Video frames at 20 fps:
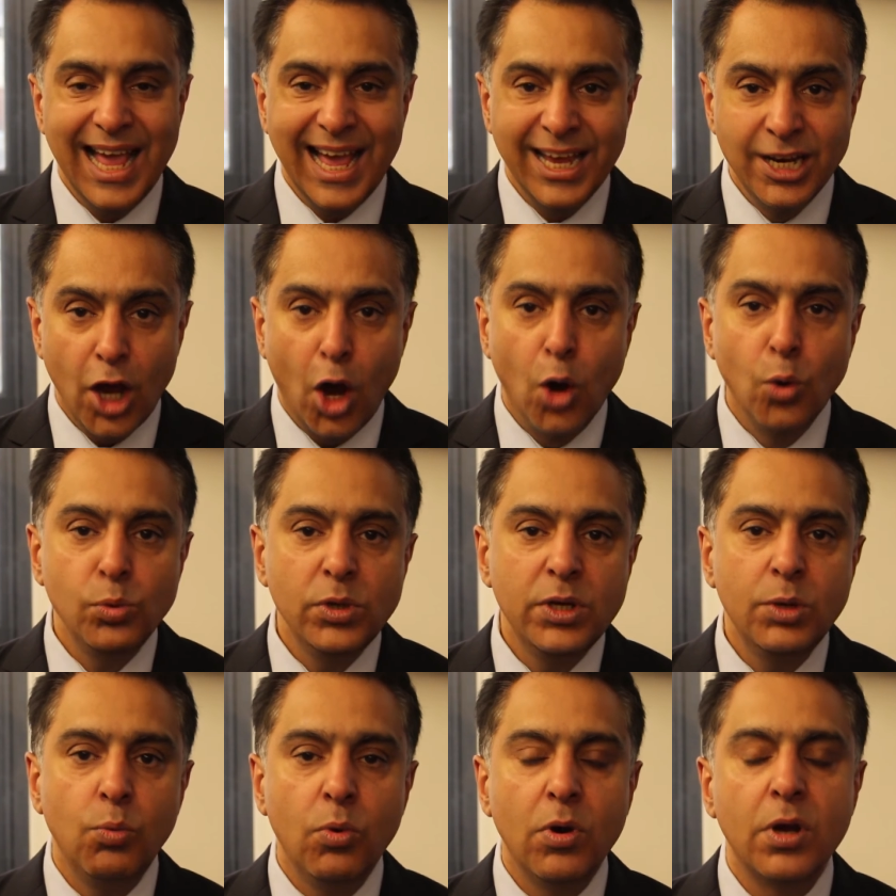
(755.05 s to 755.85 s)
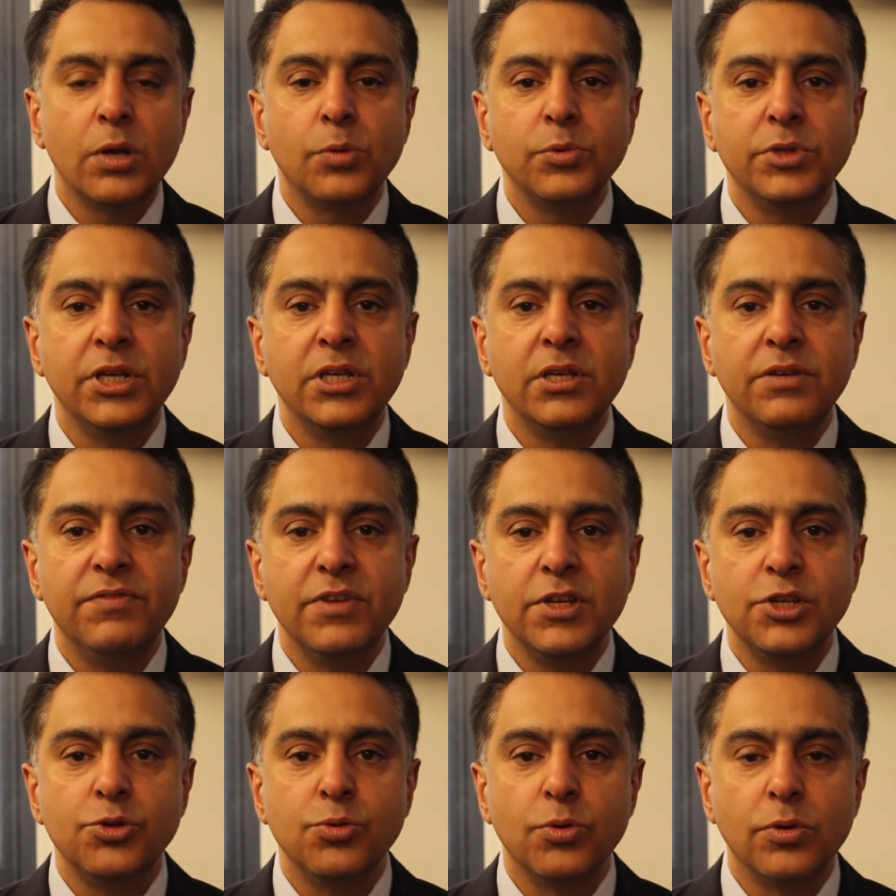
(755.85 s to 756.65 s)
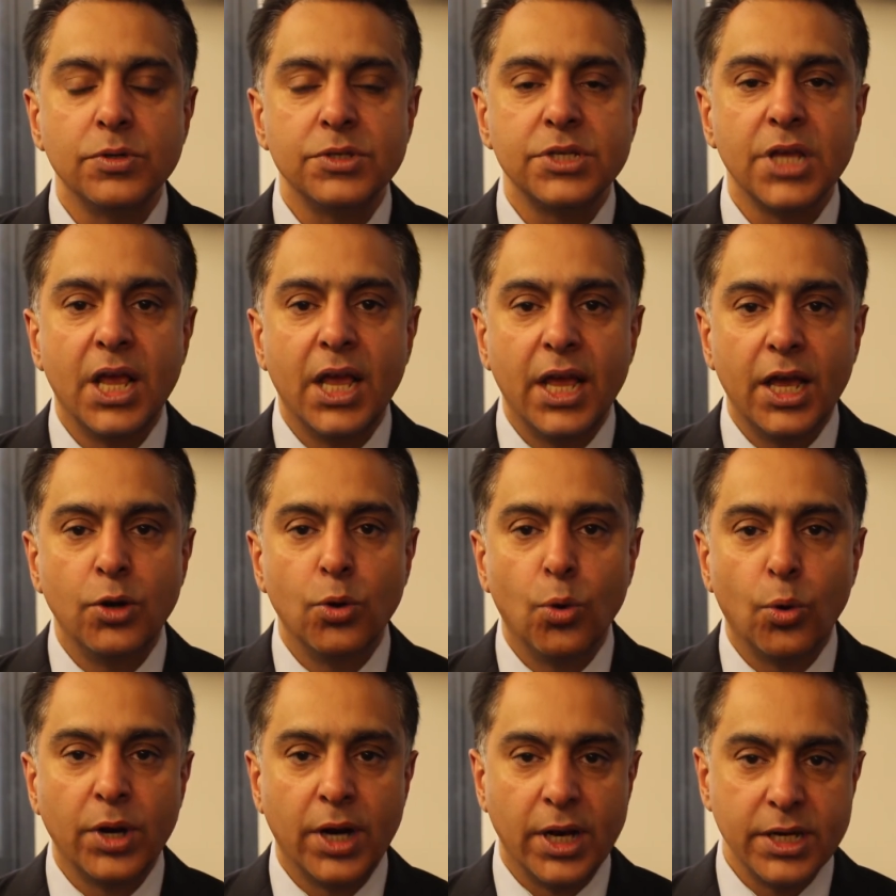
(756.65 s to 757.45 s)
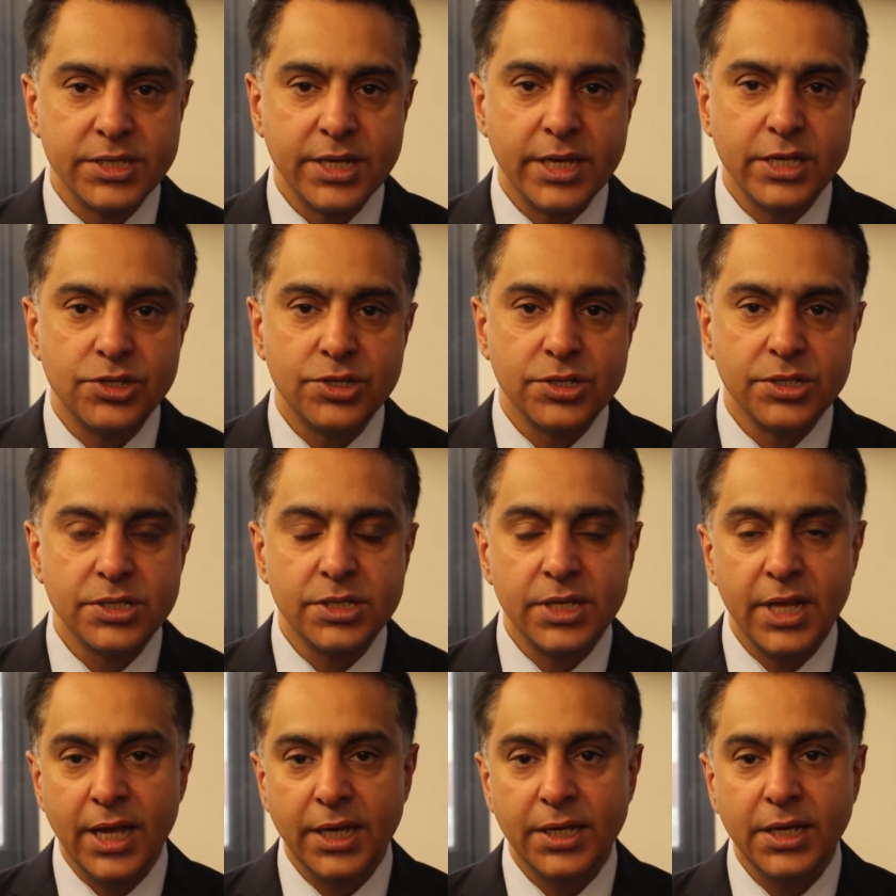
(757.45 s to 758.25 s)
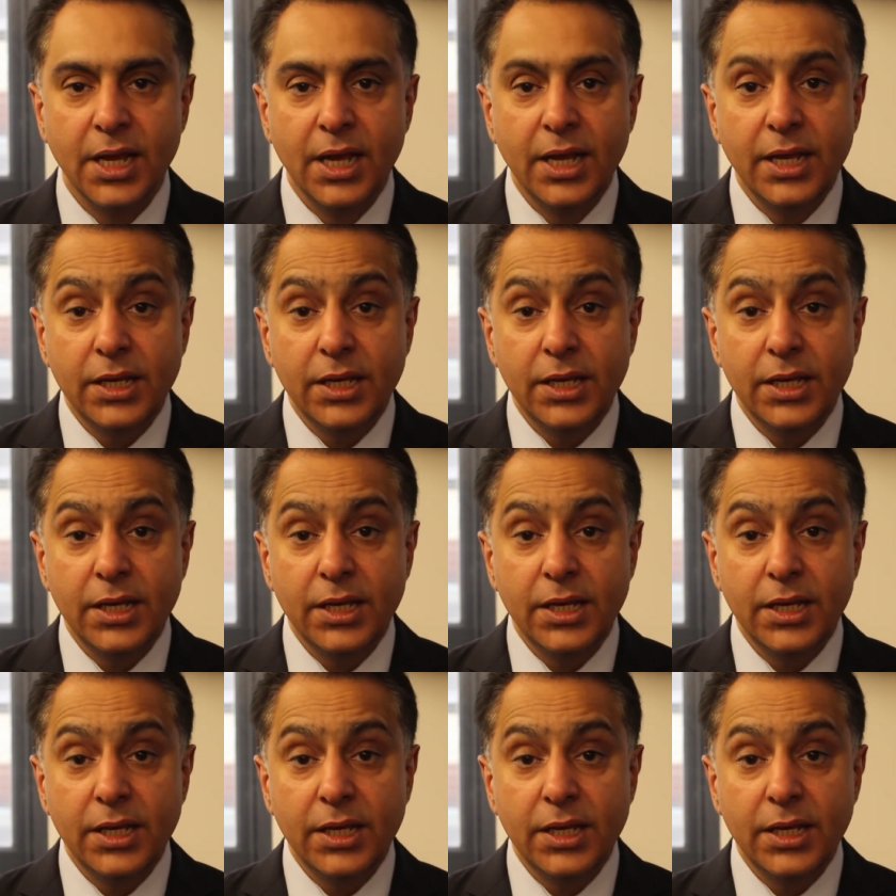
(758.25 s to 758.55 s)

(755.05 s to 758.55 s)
and only work with individuals and organisations that